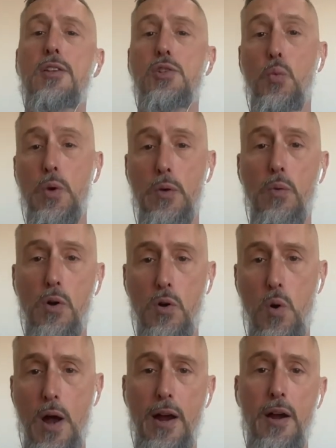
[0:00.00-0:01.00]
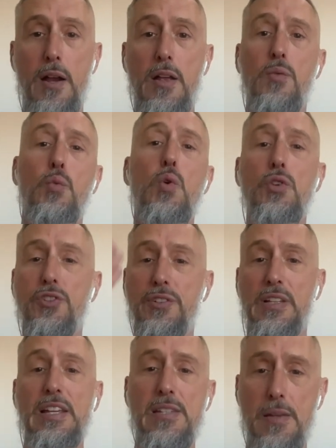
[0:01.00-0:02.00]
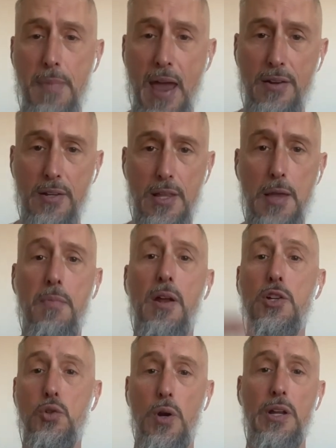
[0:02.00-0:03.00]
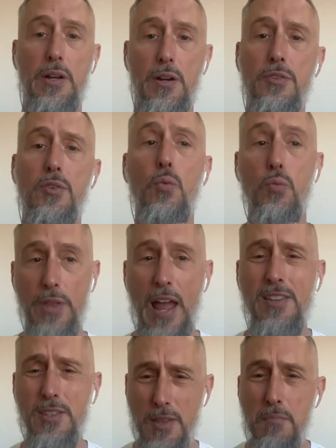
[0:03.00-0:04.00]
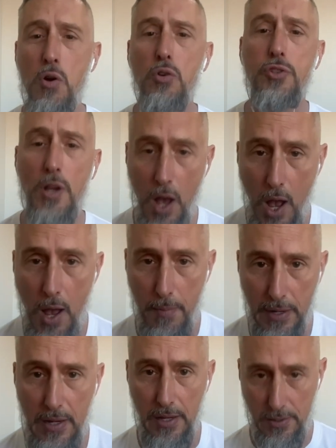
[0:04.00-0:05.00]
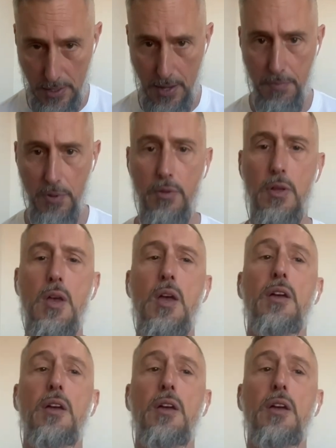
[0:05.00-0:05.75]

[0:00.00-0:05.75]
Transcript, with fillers: And so we will acquire we'll um, lease it back to them on a 20 year. So that's the most common example.